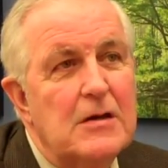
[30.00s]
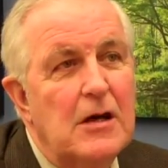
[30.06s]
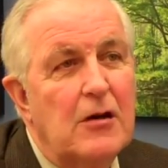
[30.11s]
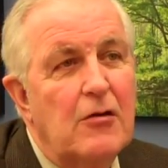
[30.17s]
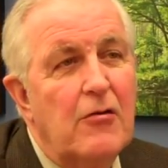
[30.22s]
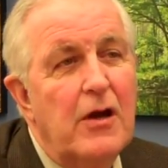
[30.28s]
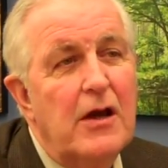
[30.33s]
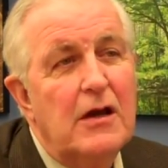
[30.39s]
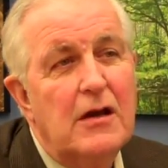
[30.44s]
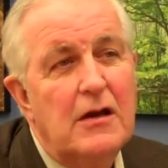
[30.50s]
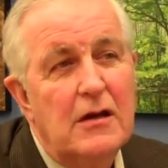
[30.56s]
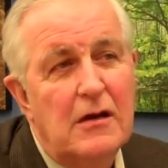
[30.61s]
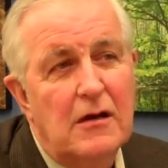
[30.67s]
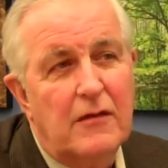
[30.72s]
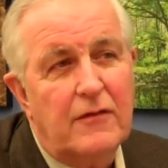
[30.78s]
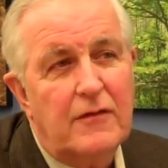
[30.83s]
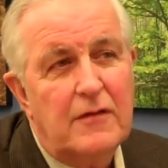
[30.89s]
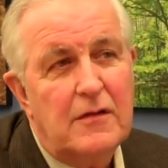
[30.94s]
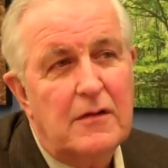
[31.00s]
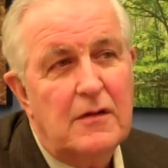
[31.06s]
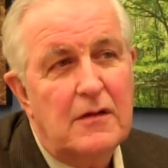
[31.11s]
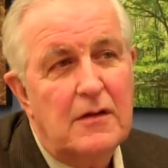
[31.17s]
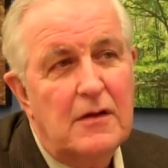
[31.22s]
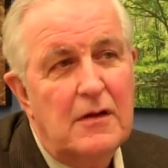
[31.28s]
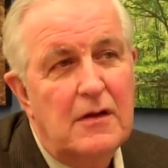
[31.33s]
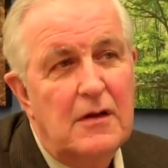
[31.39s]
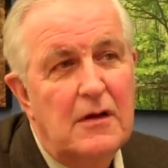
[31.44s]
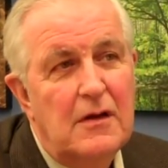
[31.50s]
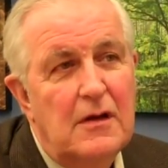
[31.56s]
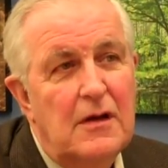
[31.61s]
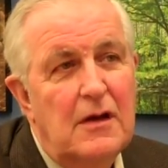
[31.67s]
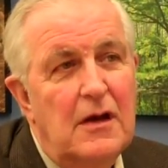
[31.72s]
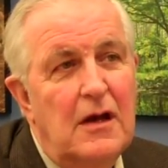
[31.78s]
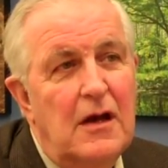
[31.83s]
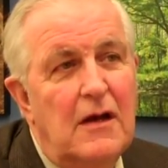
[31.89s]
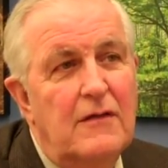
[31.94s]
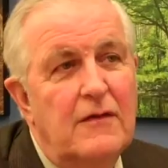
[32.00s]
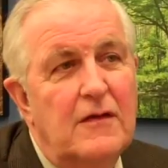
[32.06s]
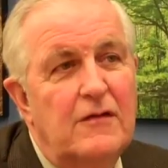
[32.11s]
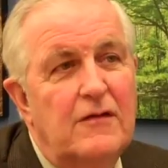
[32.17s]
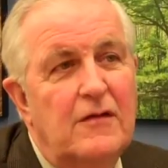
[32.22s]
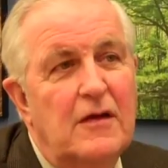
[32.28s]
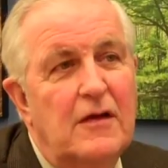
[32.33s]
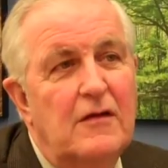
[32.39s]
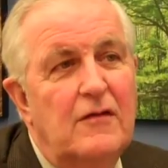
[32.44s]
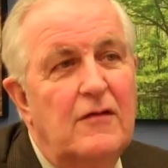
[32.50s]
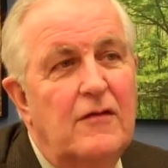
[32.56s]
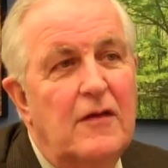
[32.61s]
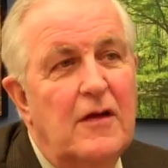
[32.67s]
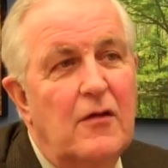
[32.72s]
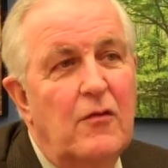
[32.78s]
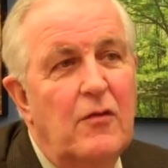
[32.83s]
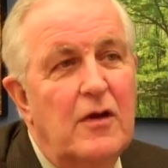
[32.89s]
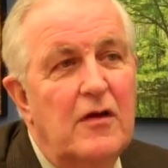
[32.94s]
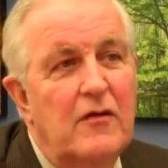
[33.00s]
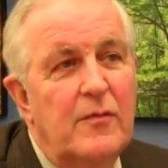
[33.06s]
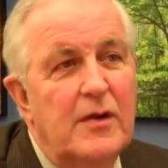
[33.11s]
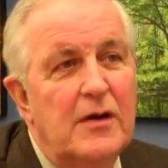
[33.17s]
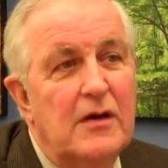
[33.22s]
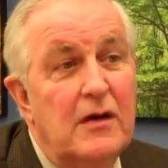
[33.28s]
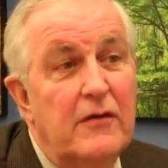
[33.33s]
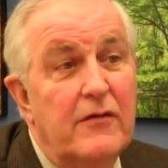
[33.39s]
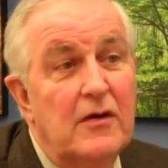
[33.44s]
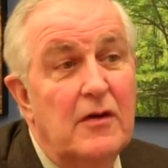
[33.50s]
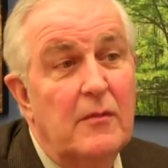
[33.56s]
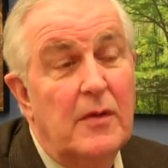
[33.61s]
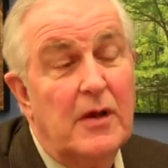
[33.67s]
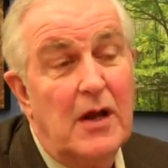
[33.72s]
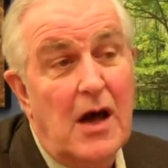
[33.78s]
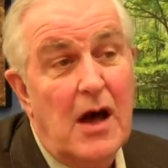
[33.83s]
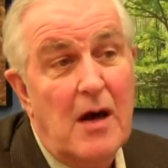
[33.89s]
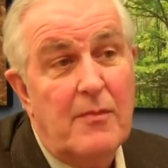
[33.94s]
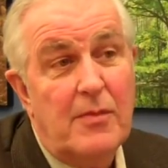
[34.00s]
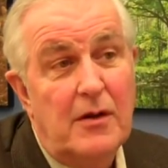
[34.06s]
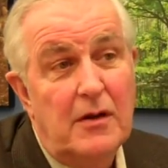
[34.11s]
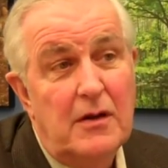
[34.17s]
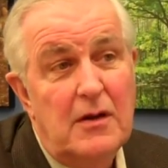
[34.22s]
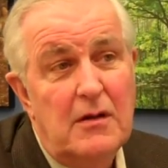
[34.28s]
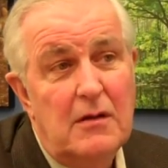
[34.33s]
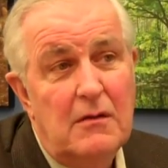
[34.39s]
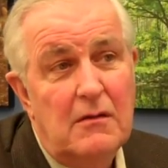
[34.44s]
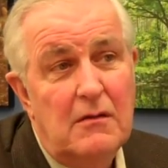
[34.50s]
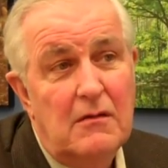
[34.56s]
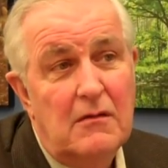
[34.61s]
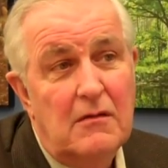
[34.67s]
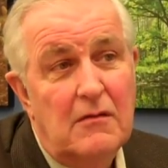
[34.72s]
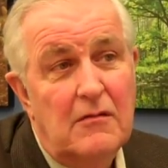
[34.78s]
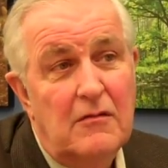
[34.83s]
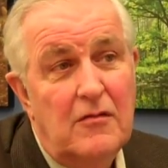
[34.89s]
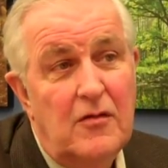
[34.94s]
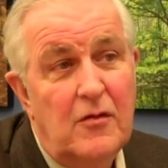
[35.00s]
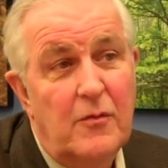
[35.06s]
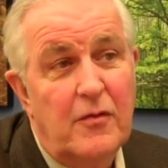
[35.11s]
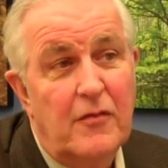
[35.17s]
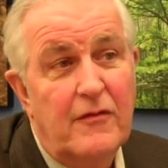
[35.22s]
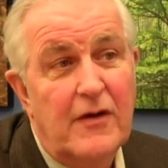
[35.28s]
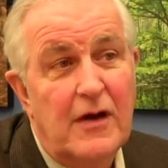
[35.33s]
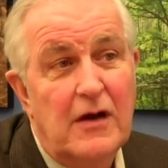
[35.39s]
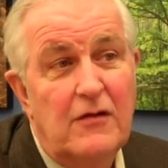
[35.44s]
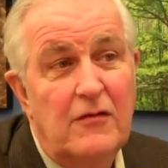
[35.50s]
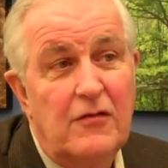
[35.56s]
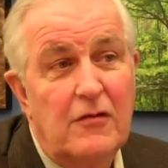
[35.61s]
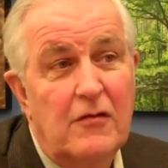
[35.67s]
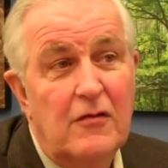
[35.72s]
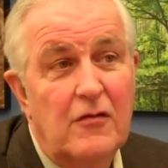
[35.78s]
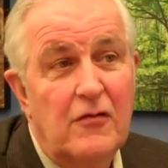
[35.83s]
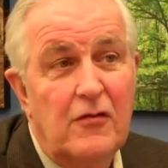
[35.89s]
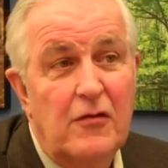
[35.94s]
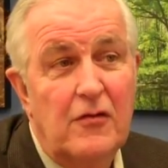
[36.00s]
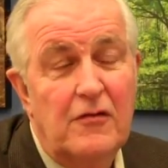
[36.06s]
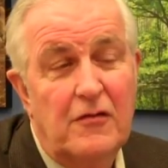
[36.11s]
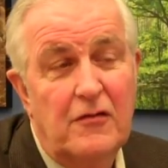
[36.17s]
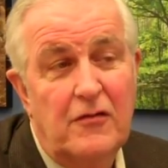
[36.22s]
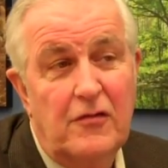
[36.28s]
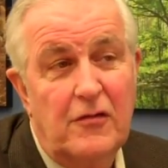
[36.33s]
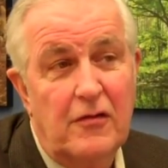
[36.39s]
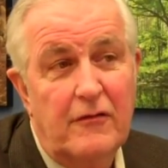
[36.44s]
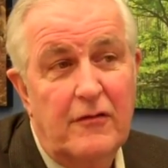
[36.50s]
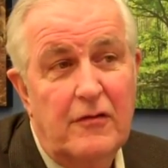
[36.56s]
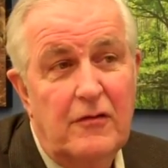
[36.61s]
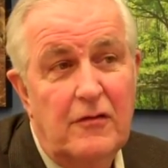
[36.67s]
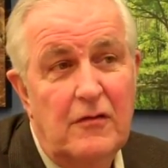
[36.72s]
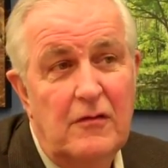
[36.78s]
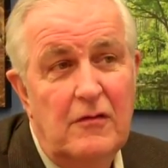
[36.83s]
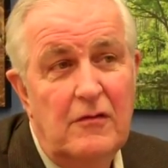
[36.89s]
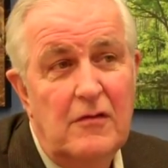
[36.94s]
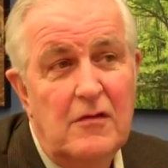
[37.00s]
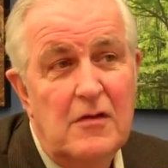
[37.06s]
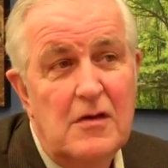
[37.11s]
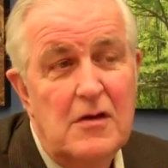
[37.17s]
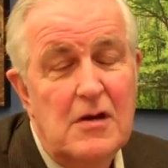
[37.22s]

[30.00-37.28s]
great gift in the sense that we have been given a monopoly to provide certain sorts of services.